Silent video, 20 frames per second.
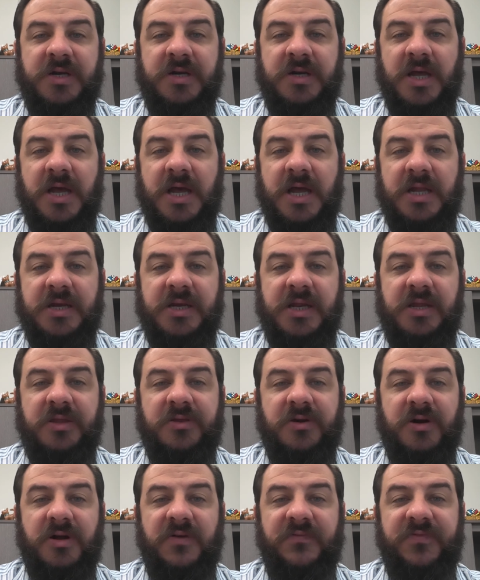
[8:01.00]

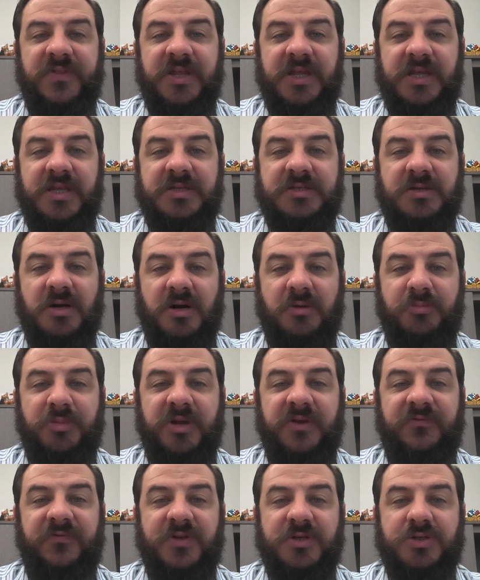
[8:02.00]
neither of these are
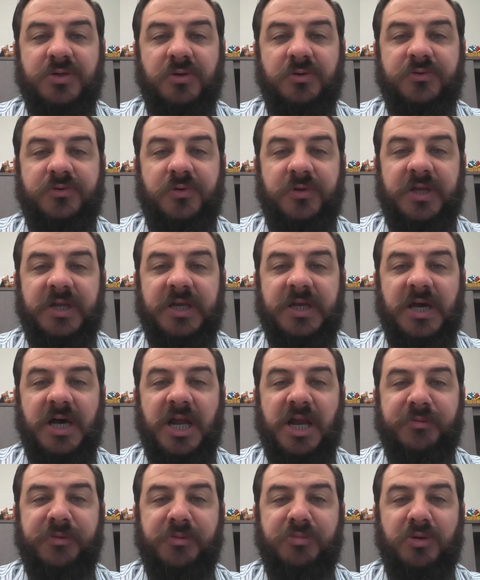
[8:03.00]
beneficial to the
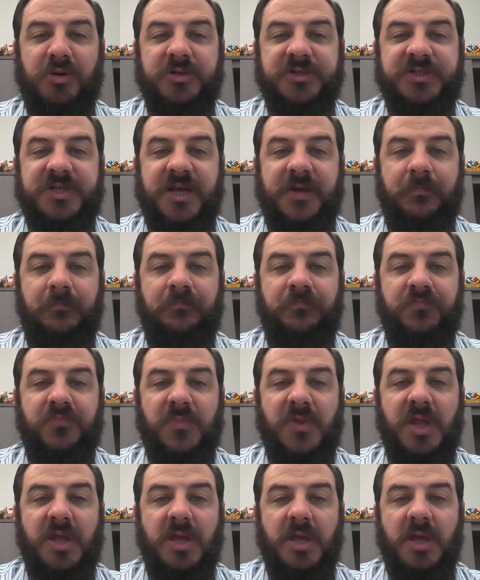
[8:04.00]
economy, Paul said.
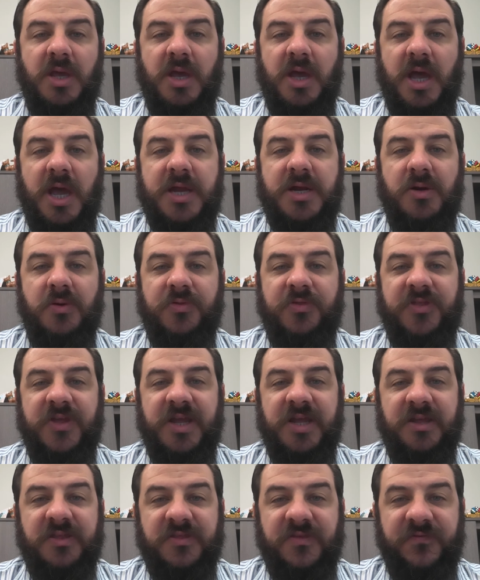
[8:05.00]
"I don't
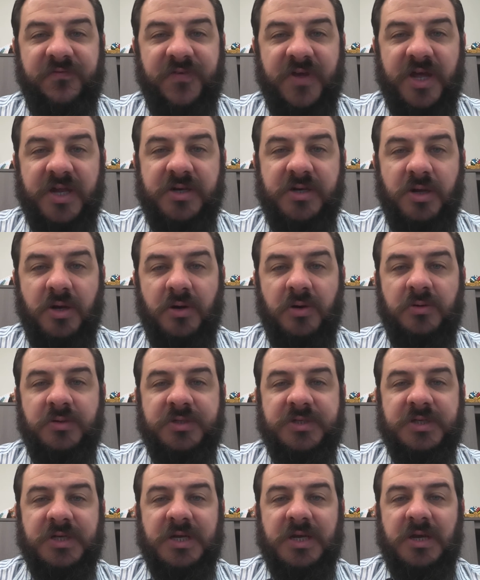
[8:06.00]
think the Fed
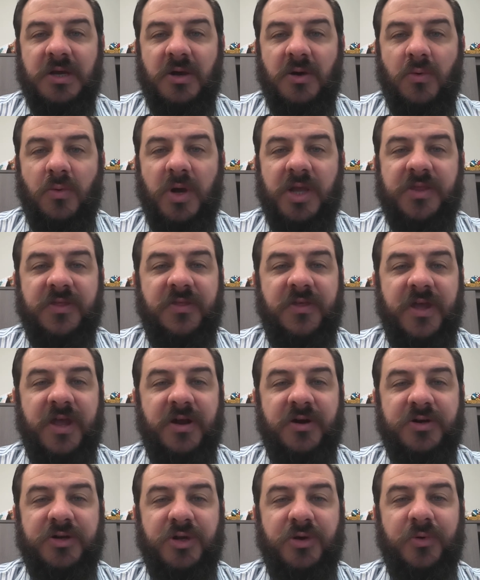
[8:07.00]
knows what they
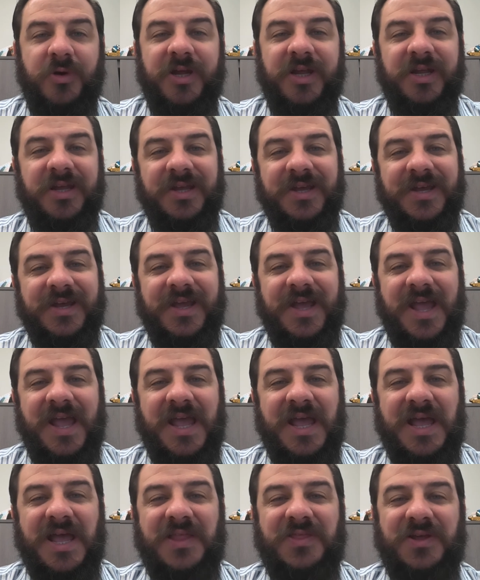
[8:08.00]
are doing,
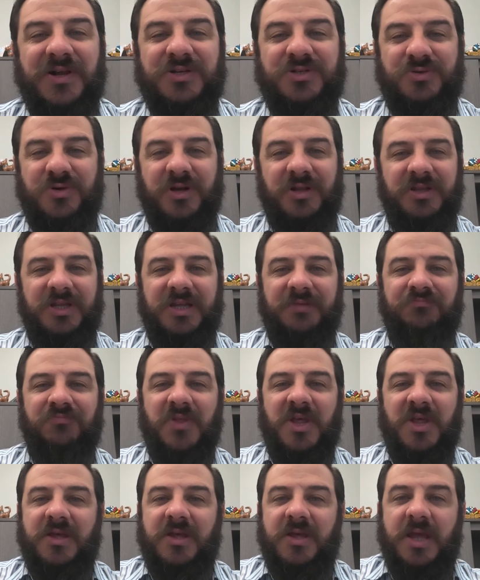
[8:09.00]
and they're struggling.
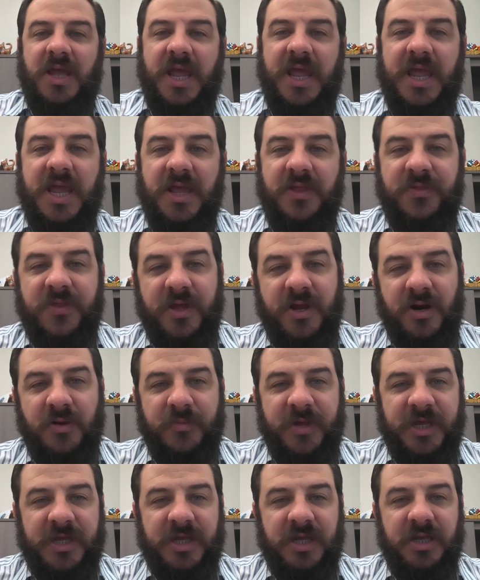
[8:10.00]
And they are
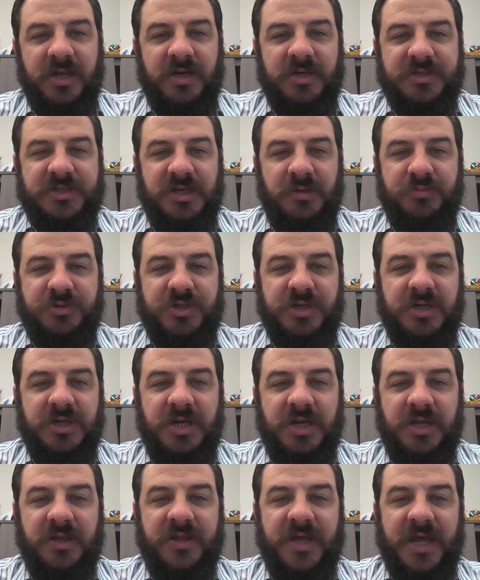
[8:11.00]
making an
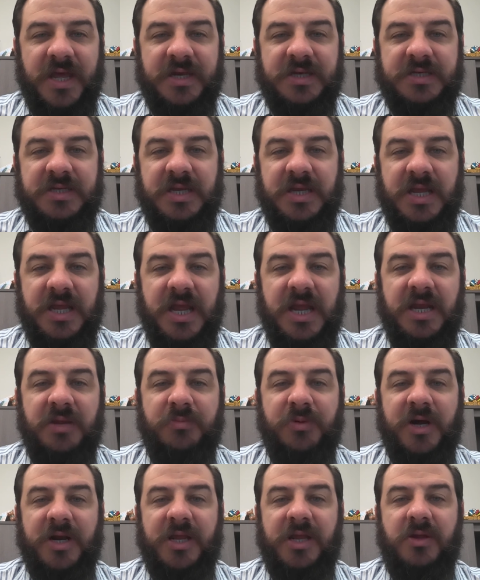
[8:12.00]
assumption that
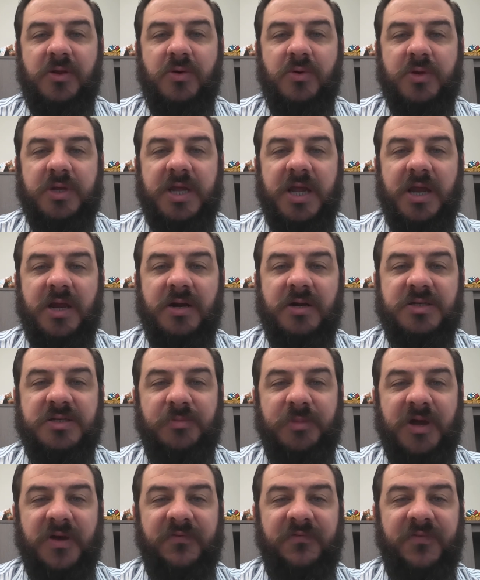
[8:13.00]
anybody who cares
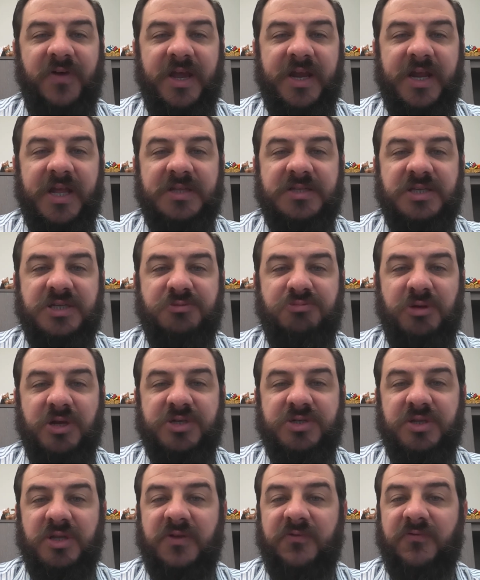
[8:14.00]
about finance,
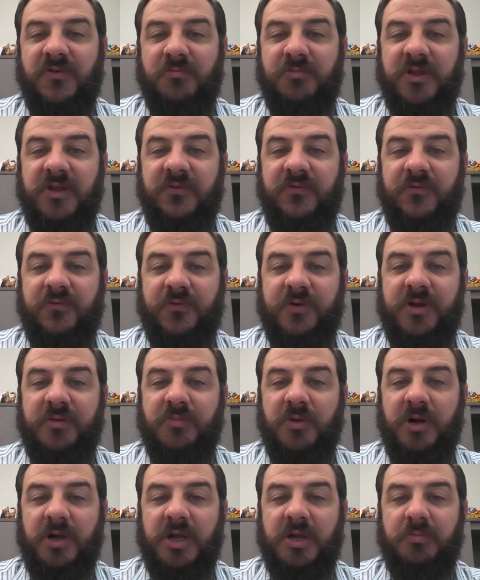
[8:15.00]
especially from the free
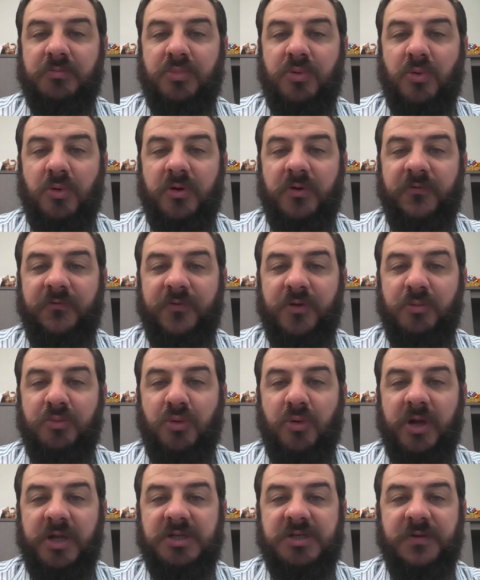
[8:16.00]
market
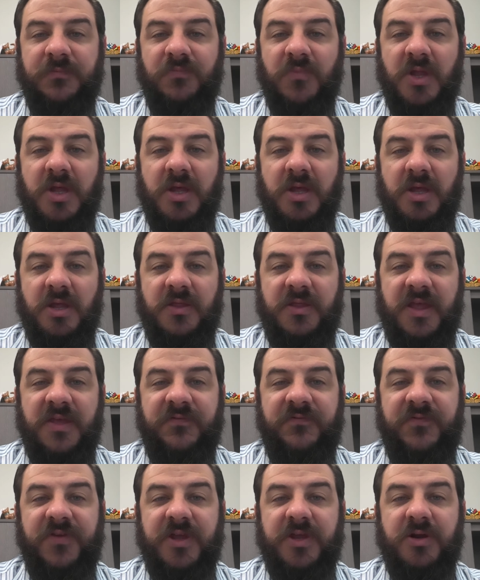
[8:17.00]
viewpoint, they
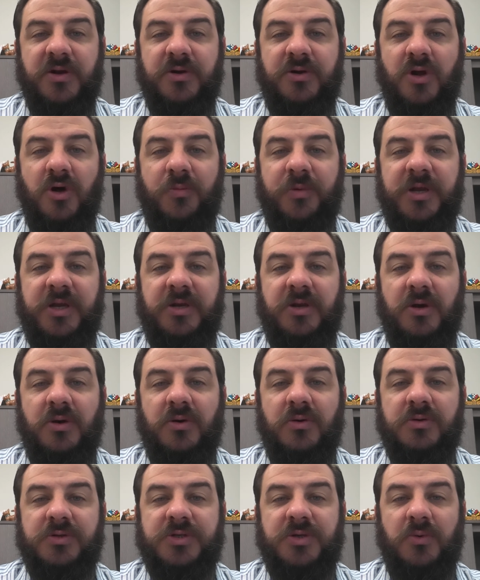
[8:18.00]
figure nobody
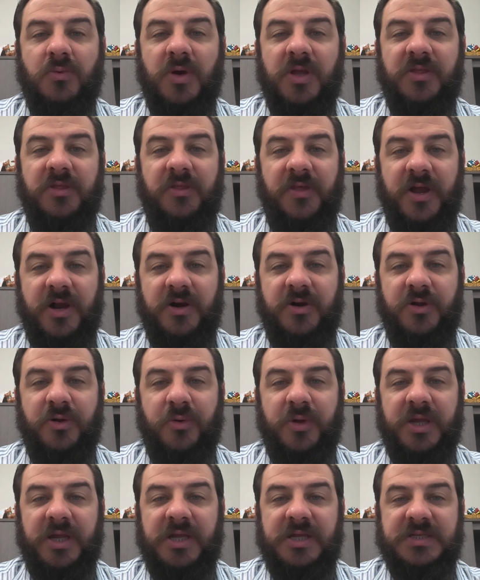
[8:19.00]
knows what they're
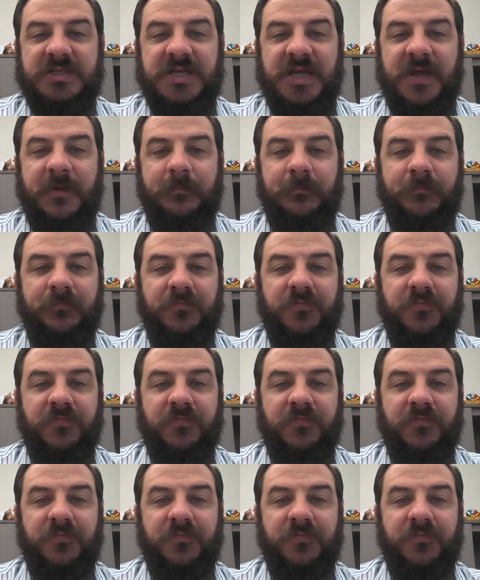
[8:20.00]
doing," he said.